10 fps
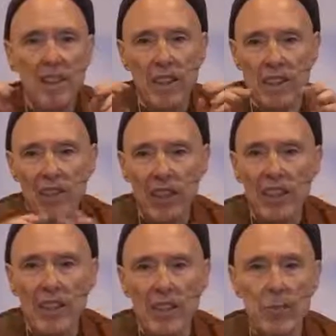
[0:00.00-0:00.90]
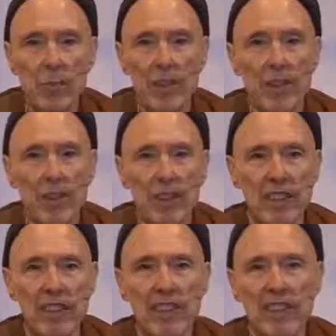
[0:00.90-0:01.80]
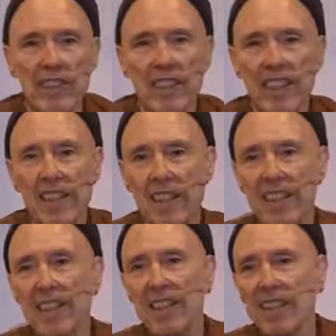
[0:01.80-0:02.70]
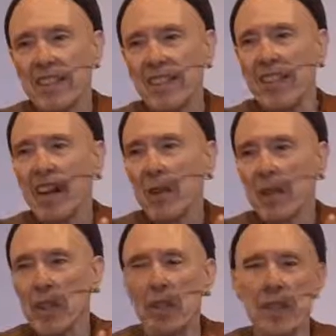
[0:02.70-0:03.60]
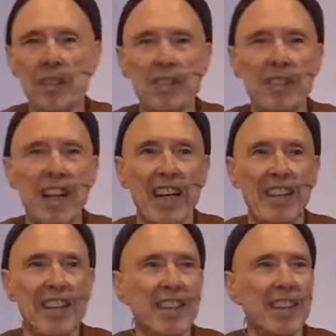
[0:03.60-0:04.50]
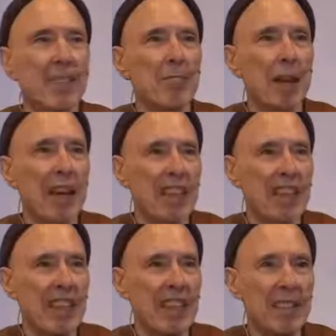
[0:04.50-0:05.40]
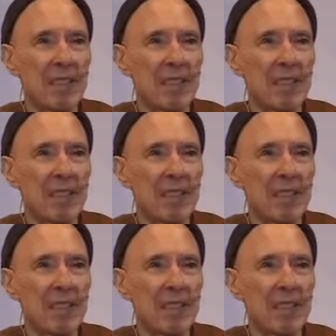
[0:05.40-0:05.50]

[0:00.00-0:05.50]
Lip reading: sheets with the verses. So now we're going to recite in Pali.